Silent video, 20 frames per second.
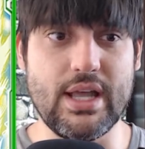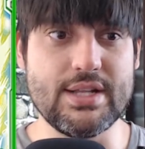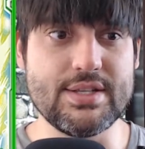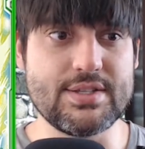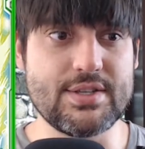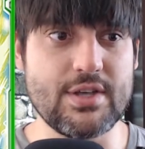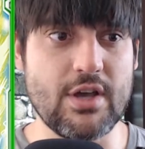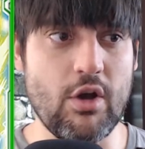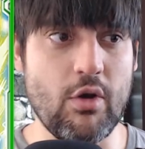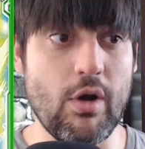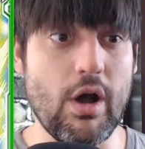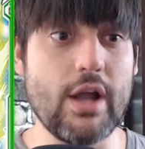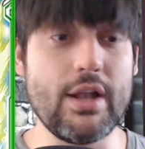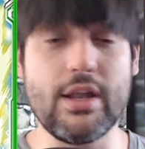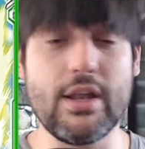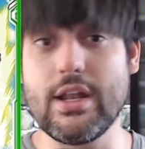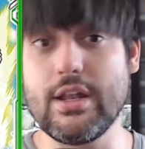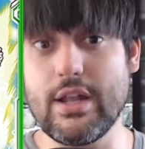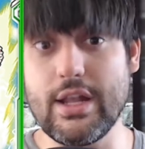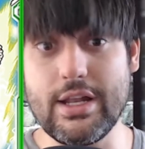And so
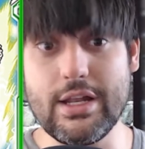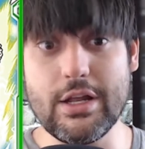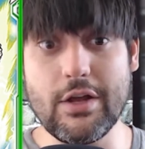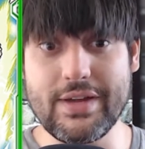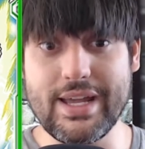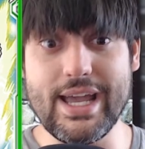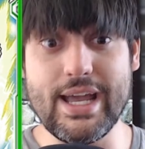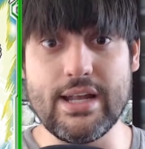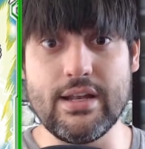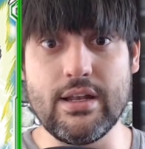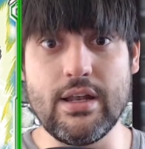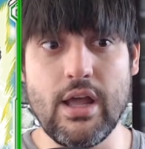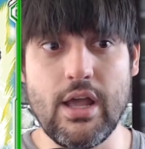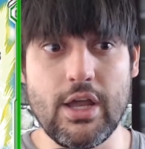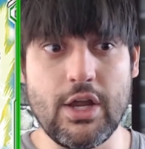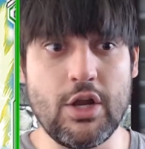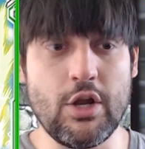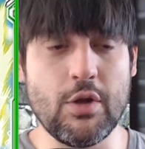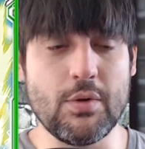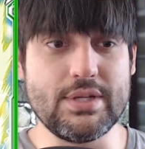and again,
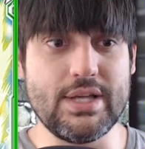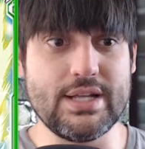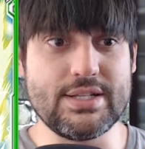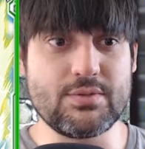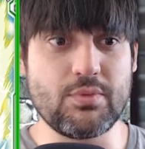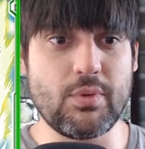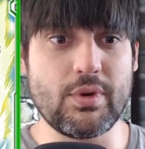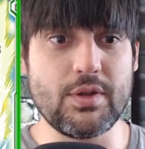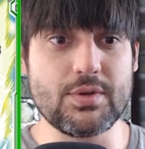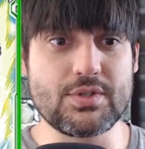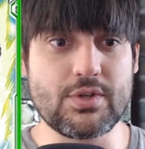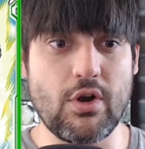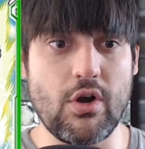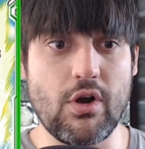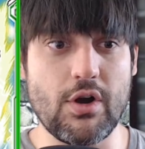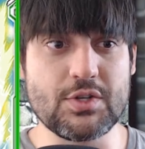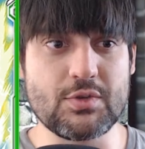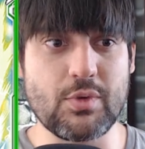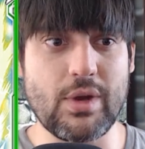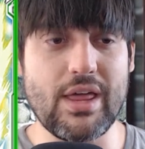it's one of those
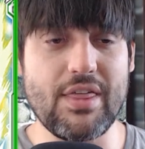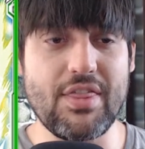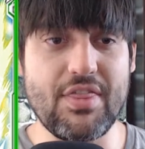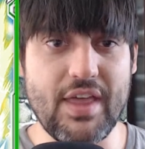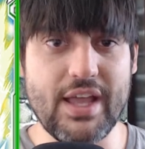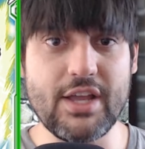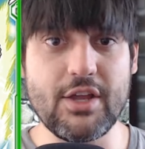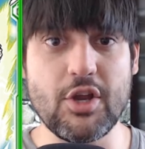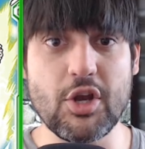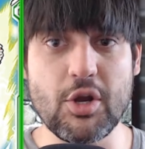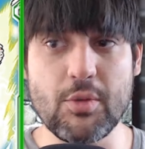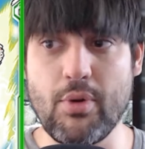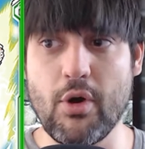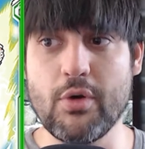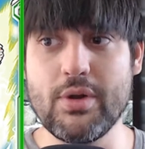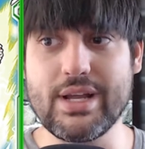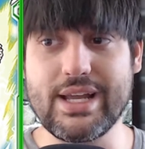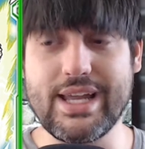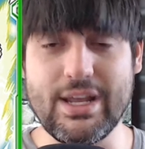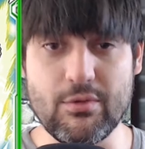cards where I think your
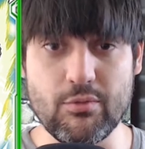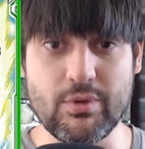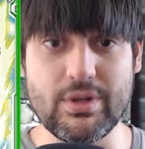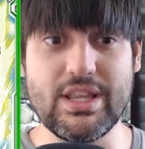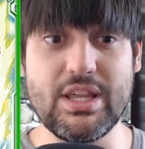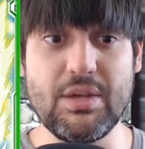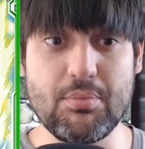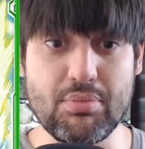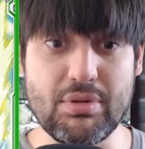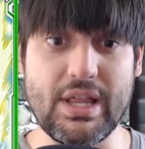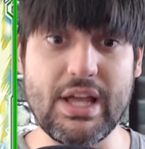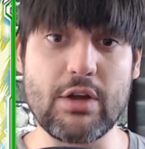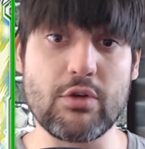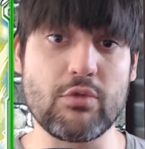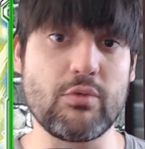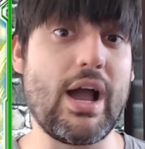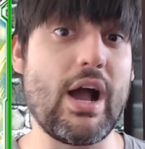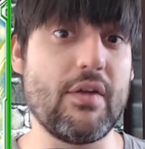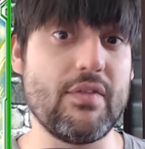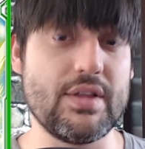opponent can really play
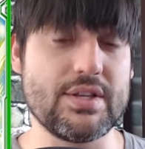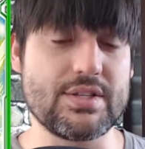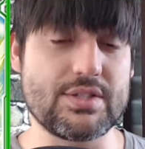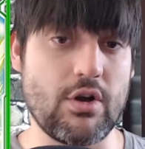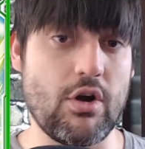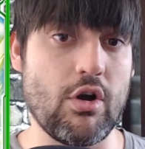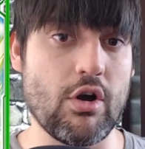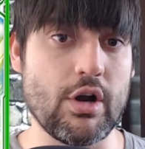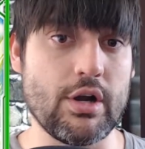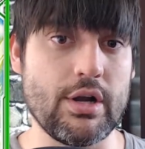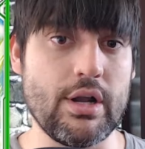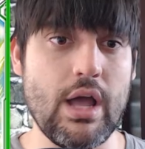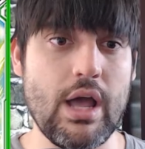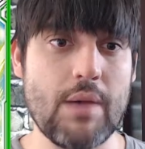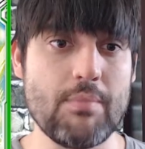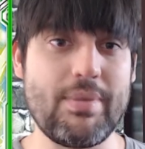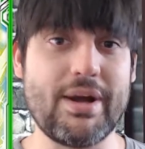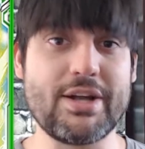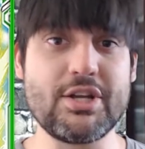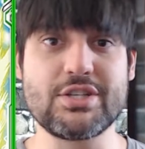around this card
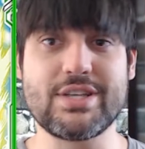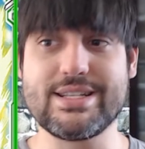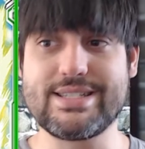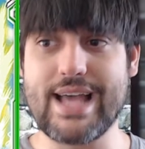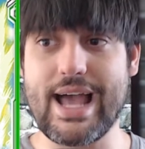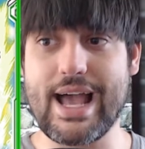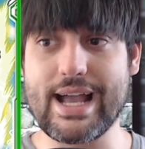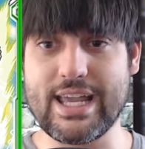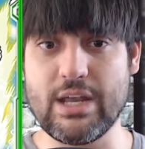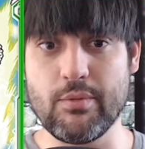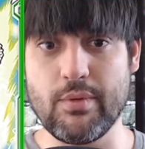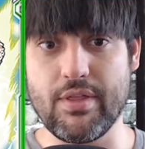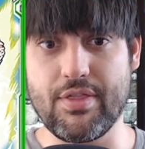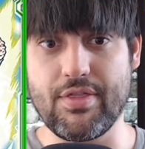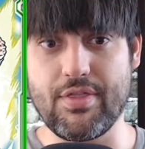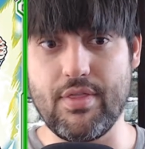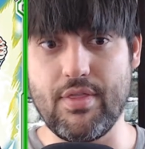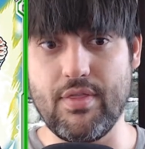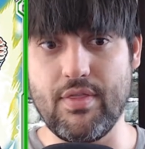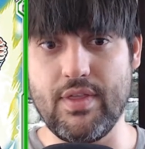by just attacking
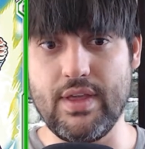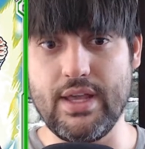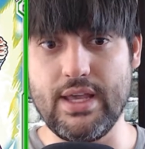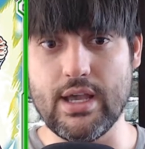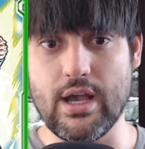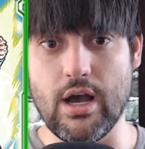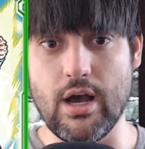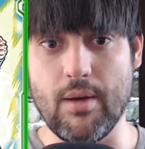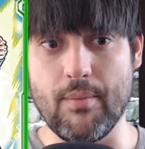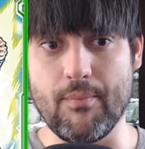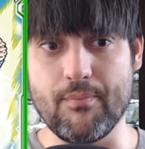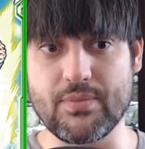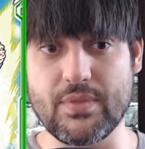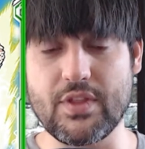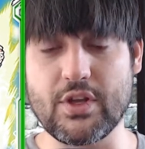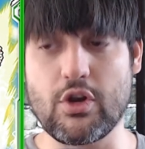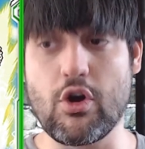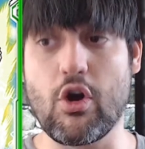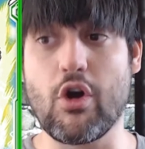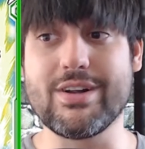with the
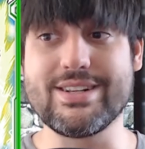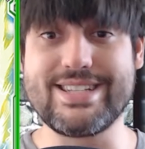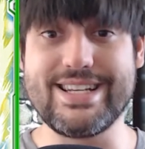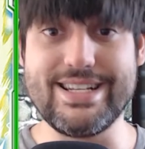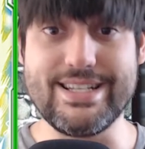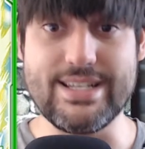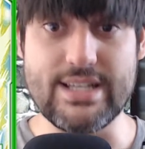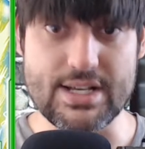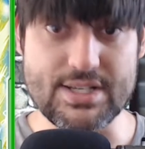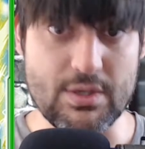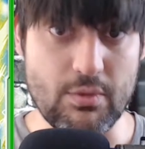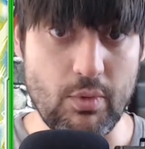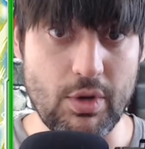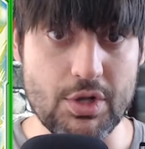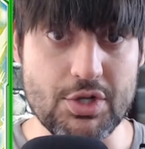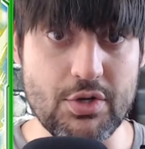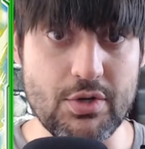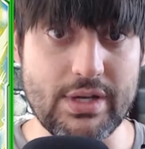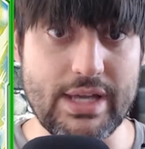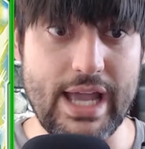cards he doesn't
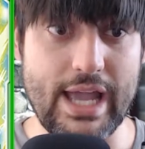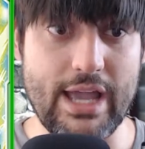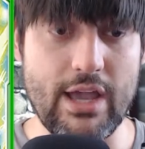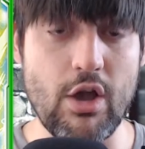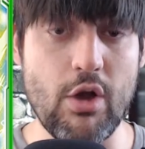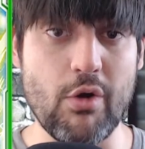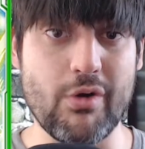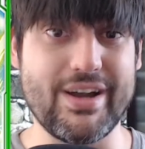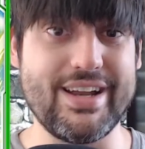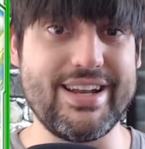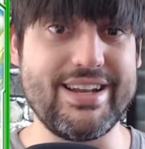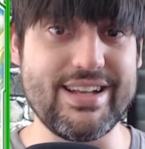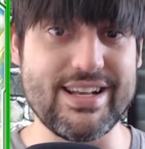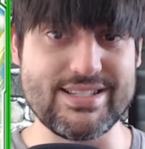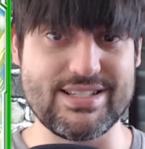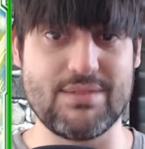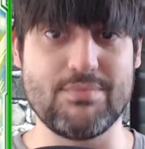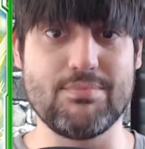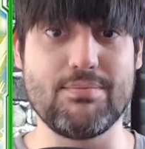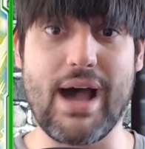want you to KO, or he
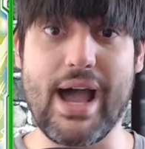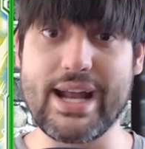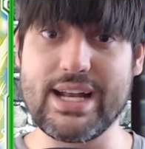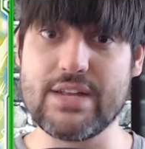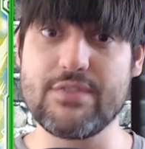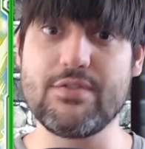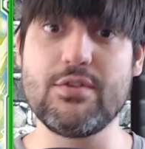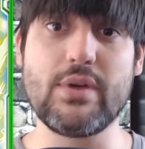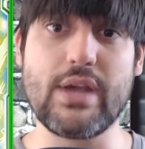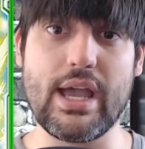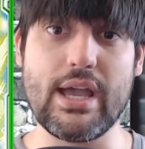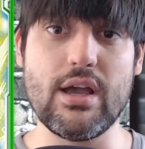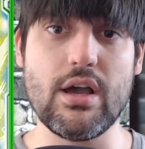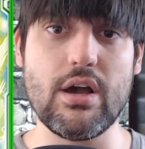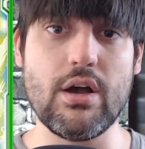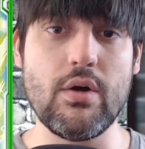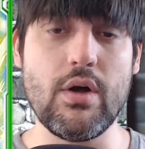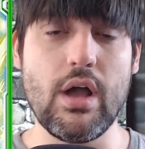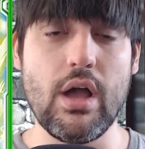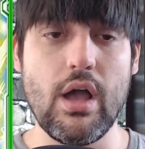doesn't mind if you
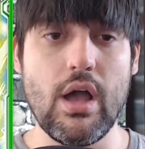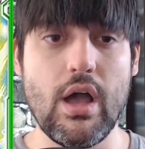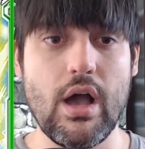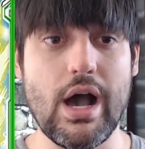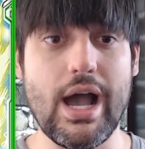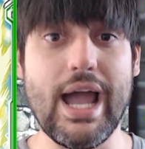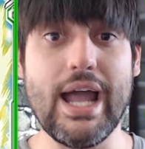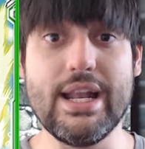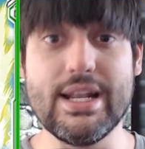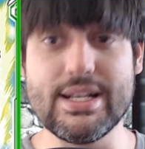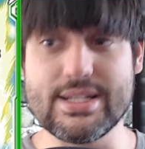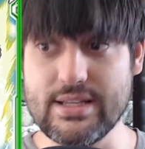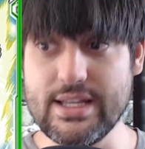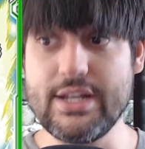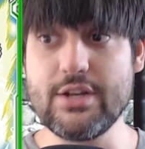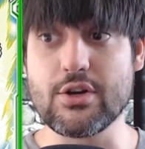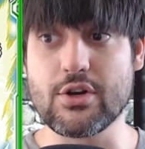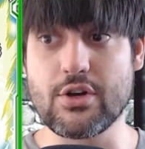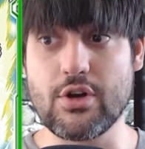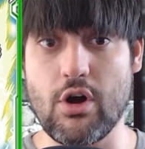KO, and his
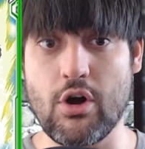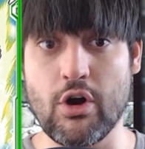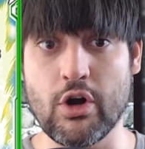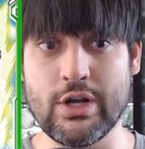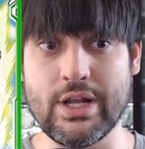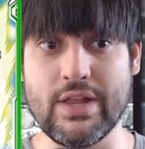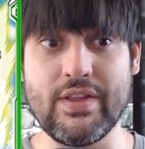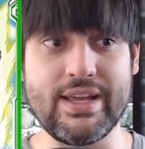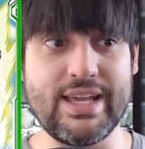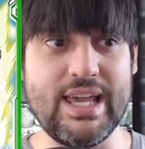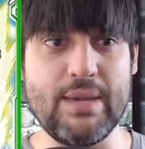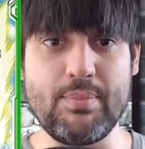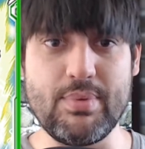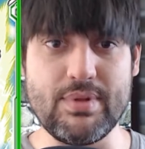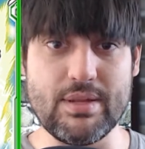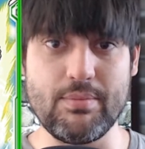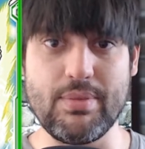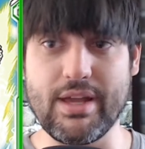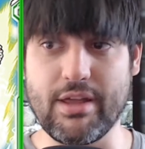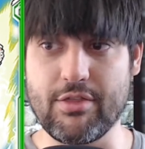leader card, and then
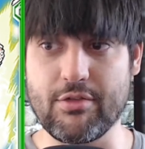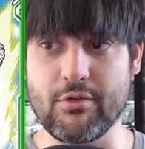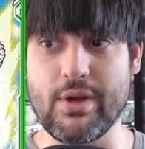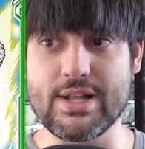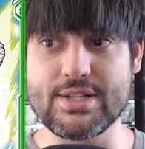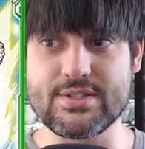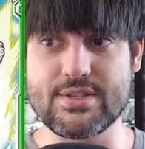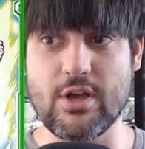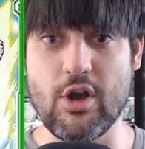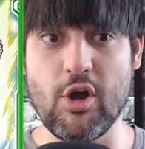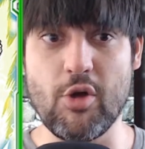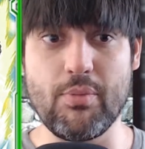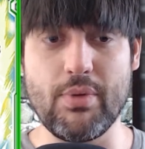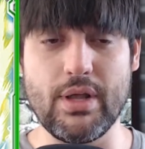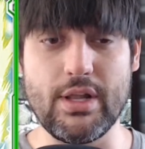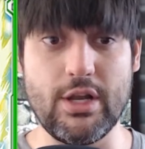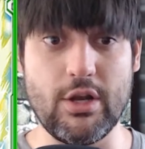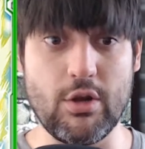keeping the big threats open,